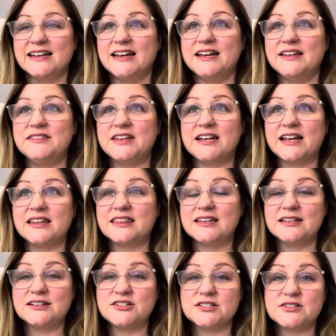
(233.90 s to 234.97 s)
And then I
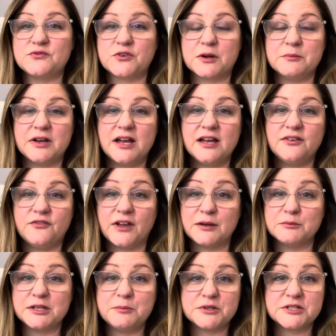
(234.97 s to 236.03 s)
think just from a
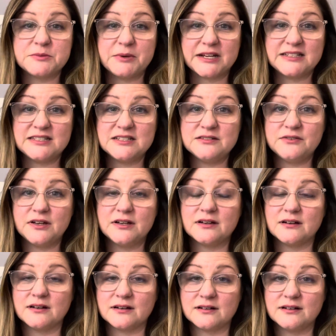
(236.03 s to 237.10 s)
family perspective,
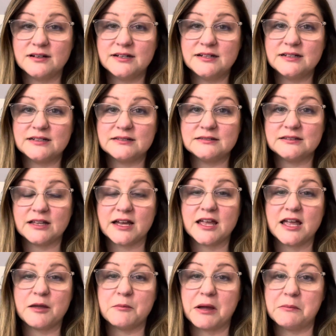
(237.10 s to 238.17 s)

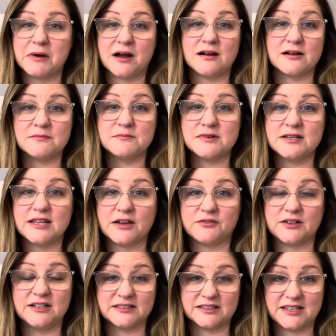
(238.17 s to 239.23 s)
like my mom,
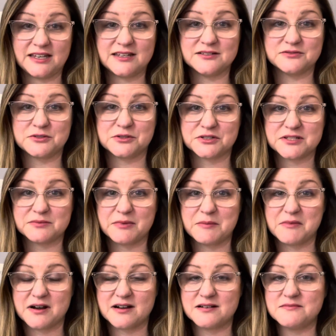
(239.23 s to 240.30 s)
definitely, of course, my
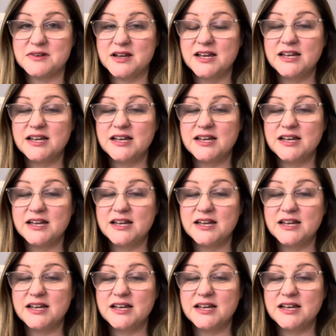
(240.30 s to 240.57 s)
mom,